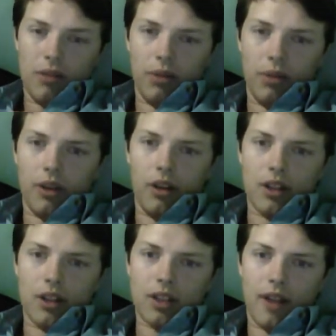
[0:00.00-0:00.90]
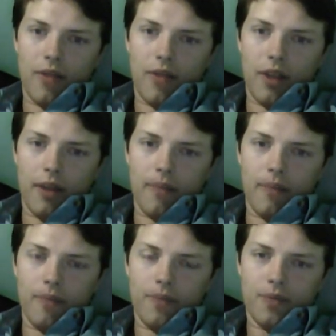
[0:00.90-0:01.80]
but let's have
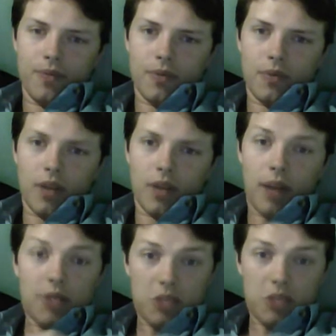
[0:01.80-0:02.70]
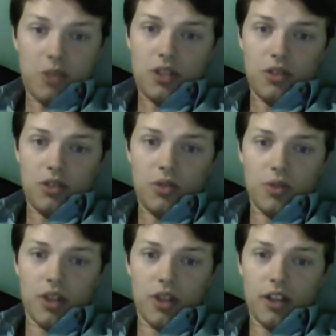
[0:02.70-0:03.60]
them, I'm going to speak to you
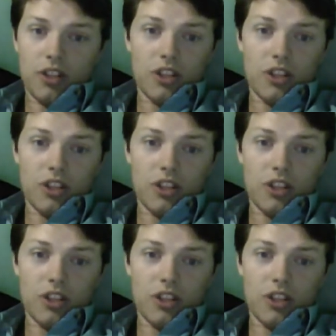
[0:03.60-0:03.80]
in English,